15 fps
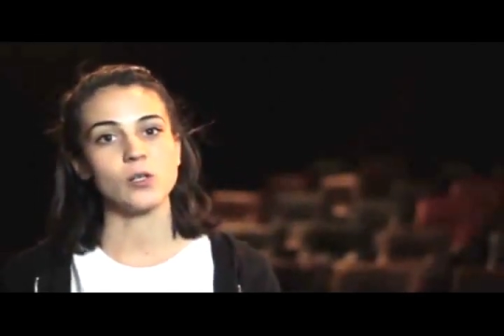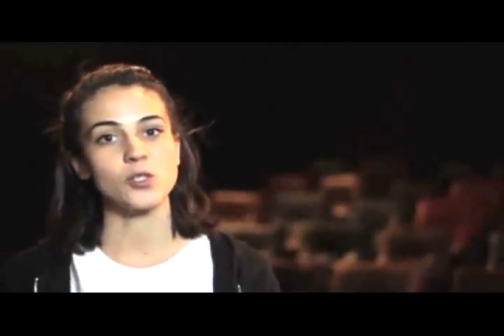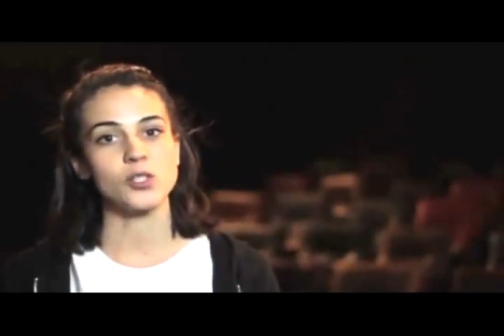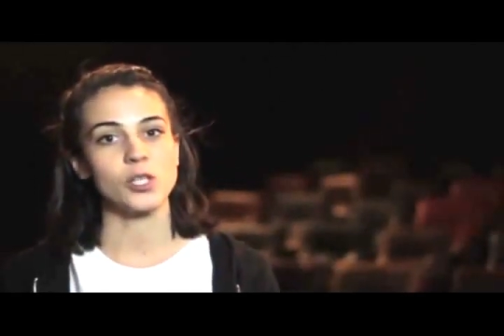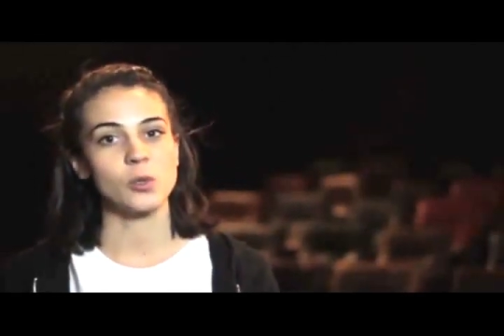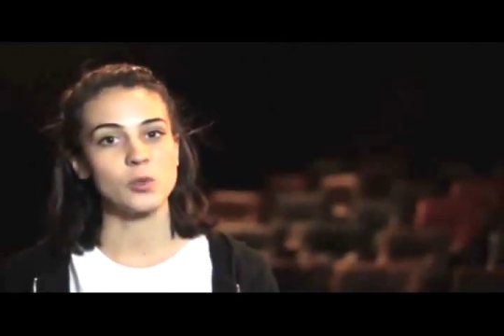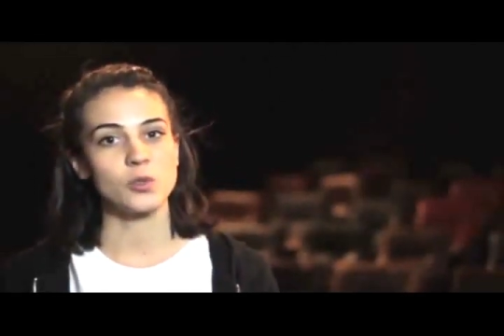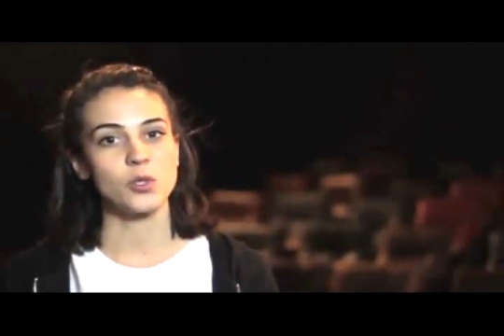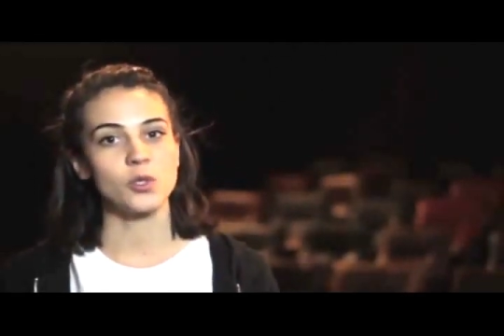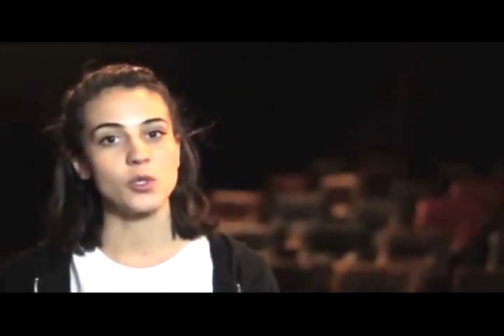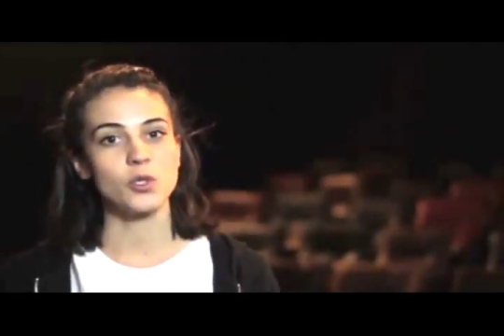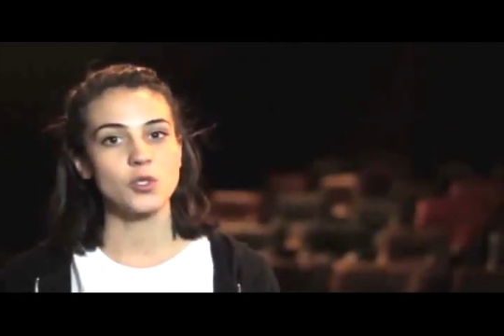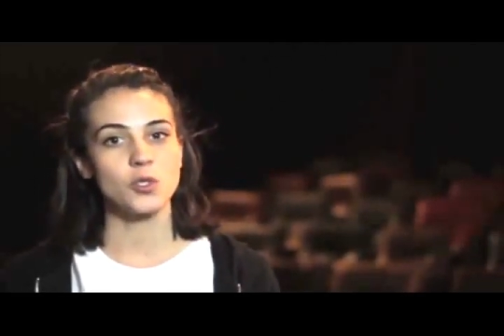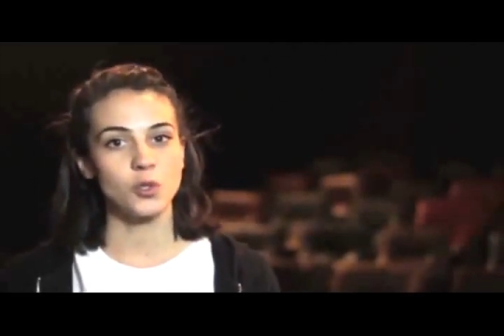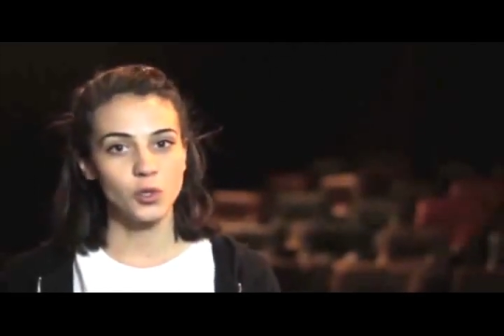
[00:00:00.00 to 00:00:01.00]
who are in
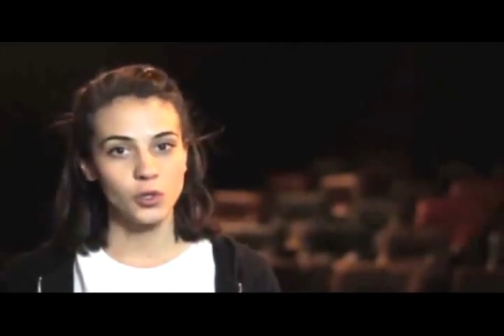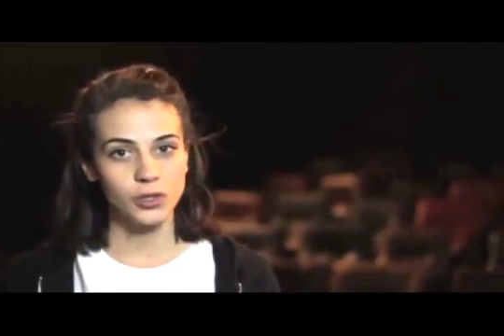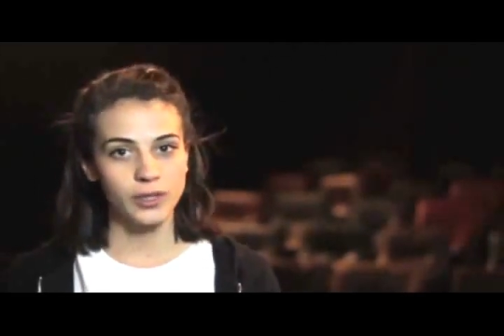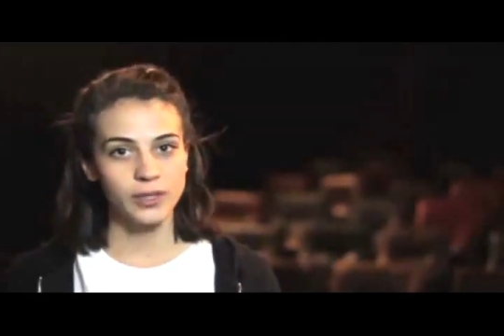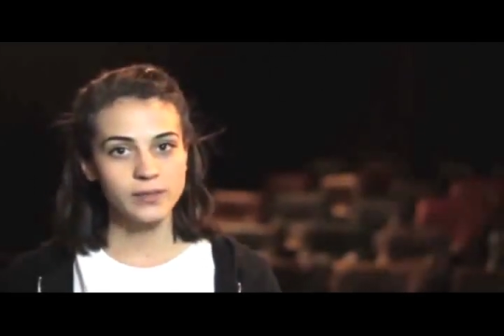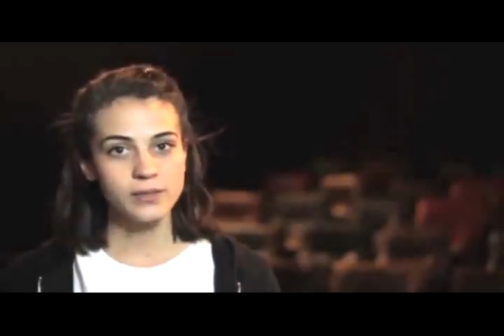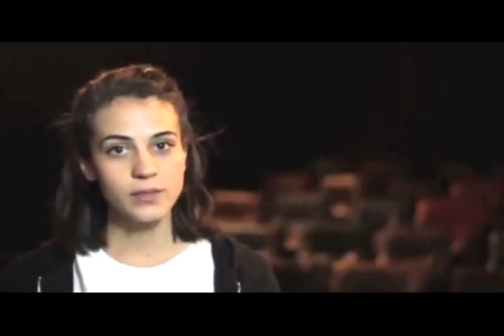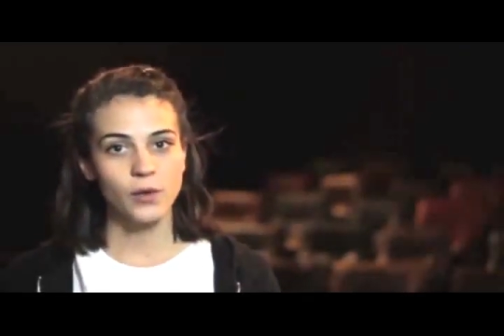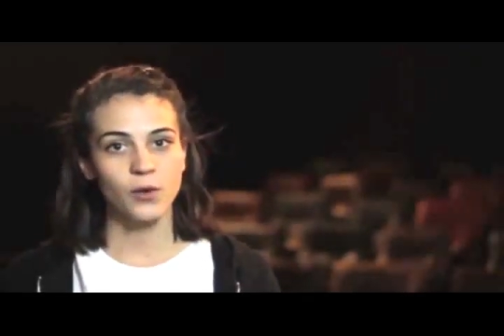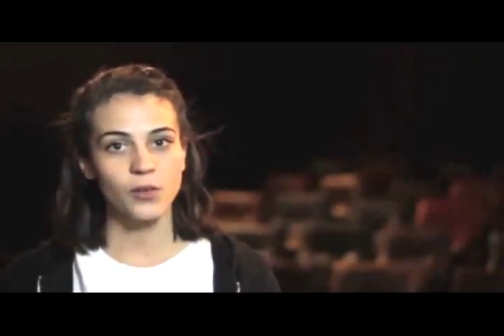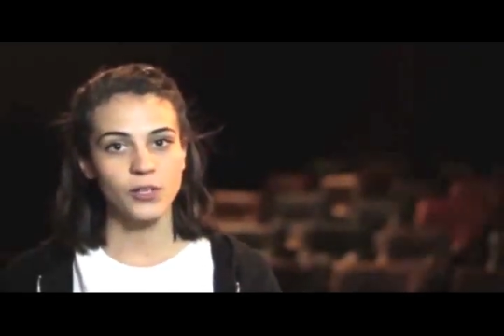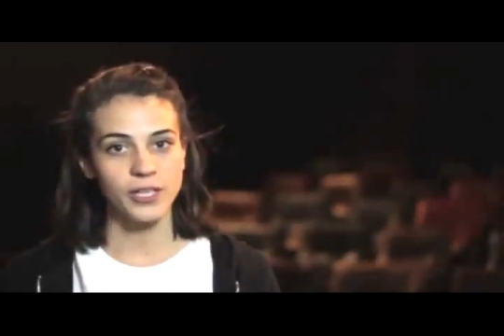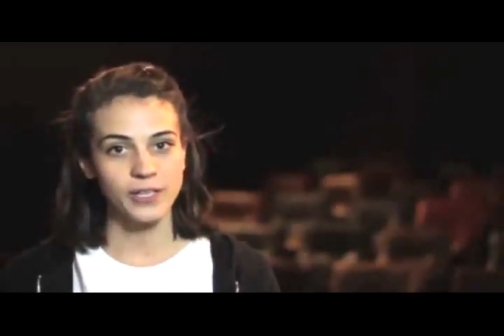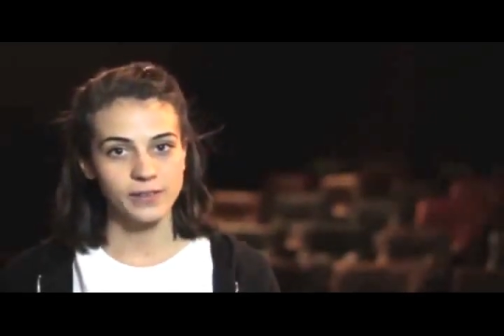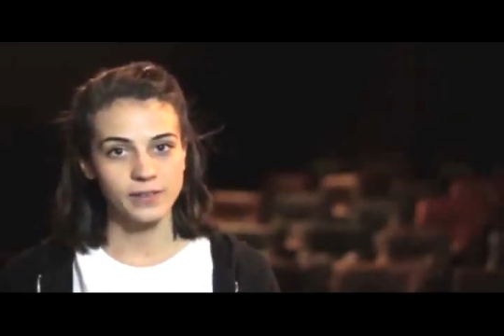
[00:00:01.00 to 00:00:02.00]
prisons located in
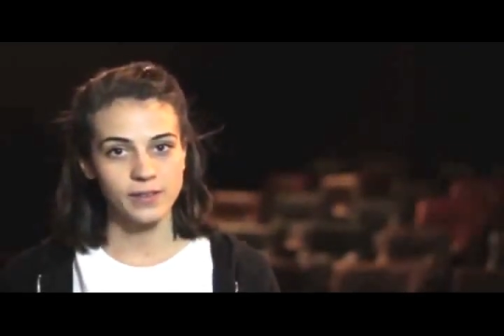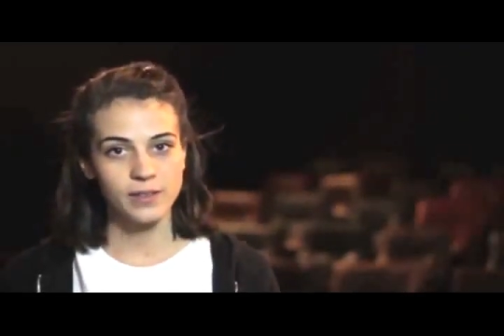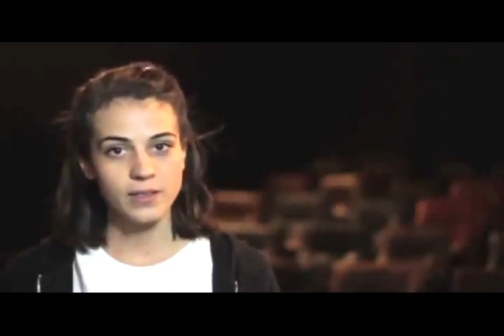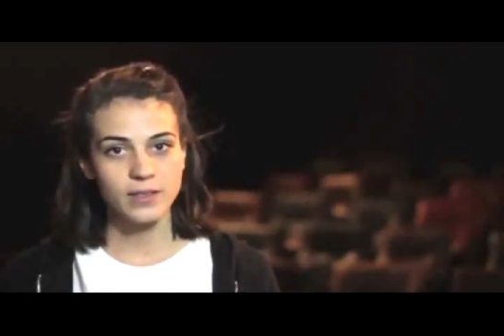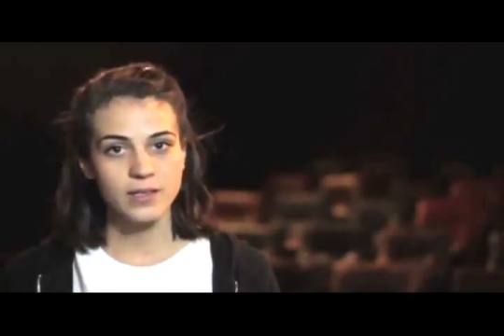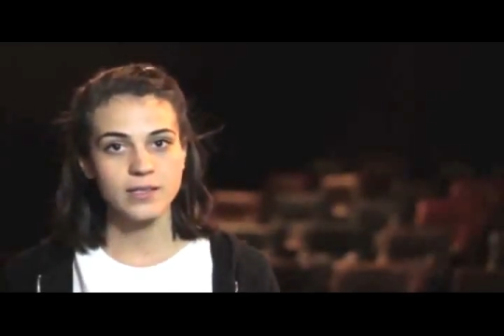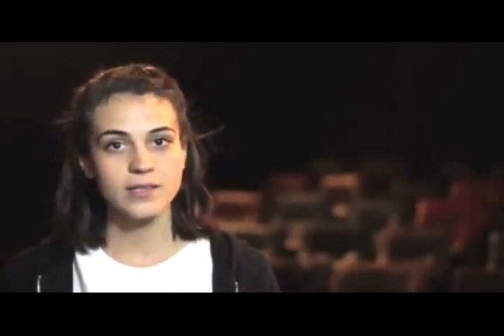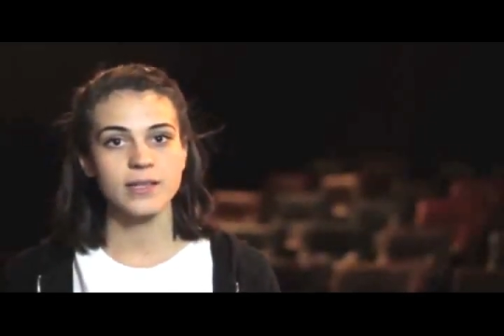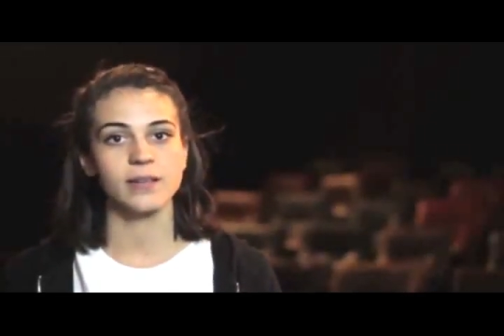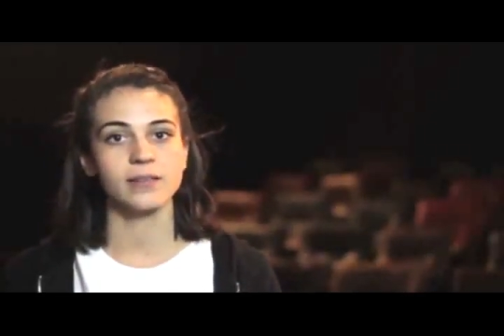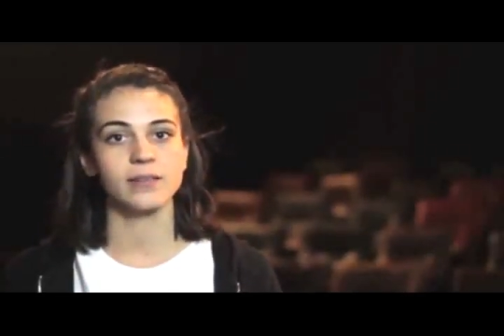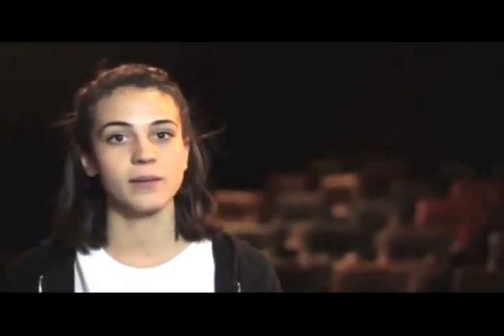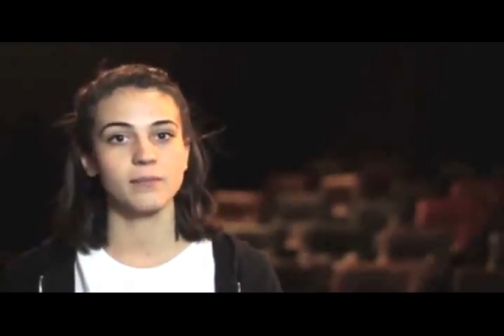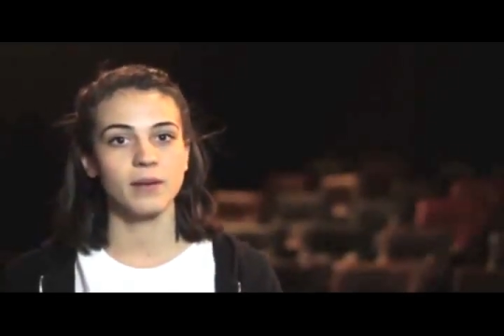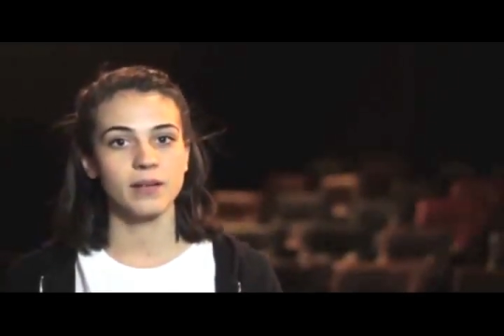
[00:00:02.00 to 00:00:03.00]
Northern, Eastern,
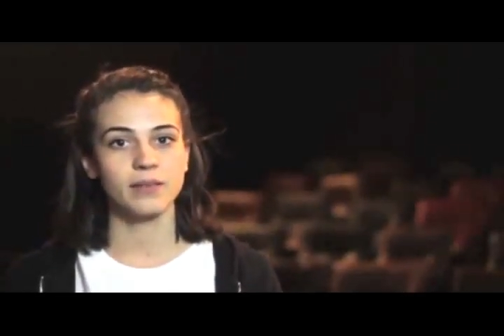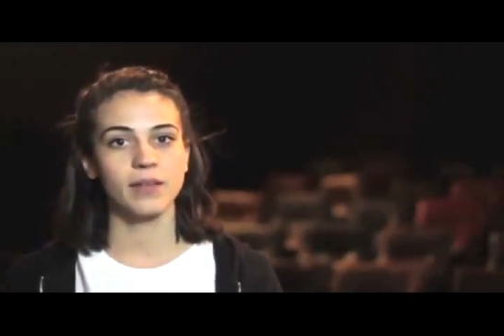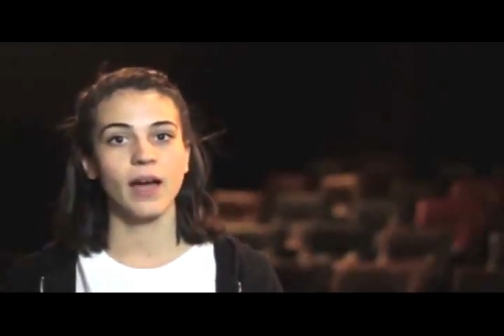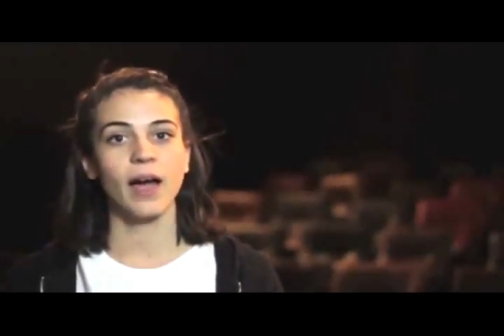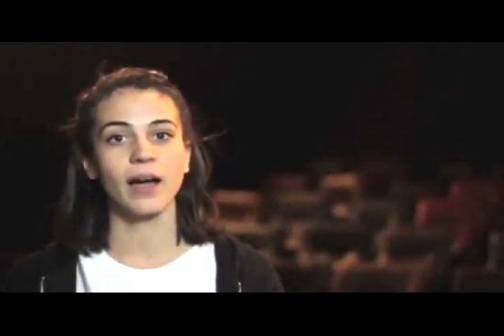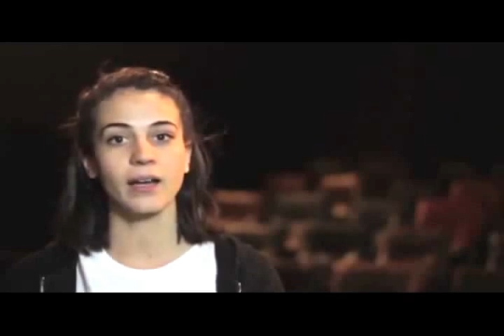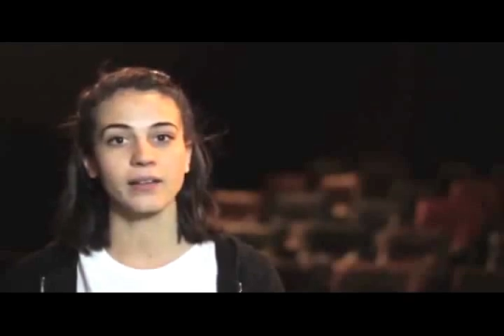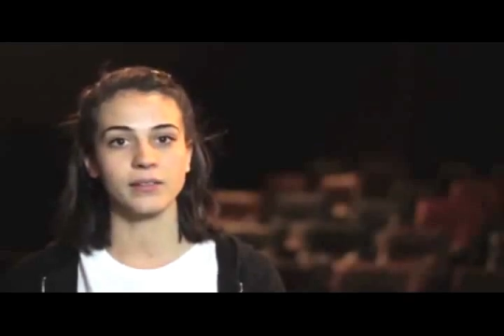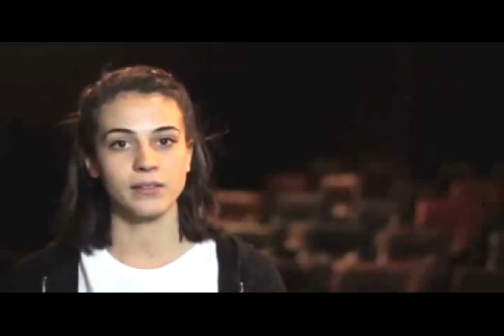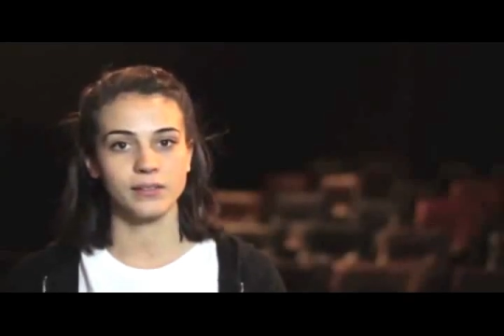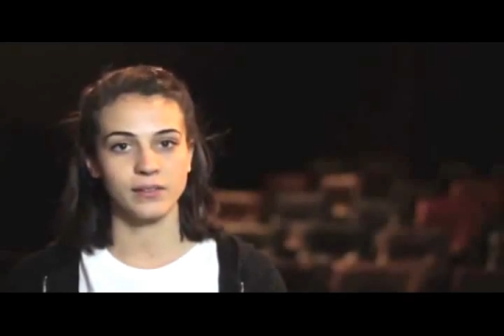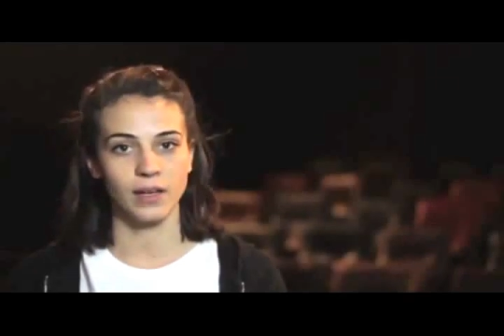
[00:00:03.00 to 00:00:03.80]
and Santa Marta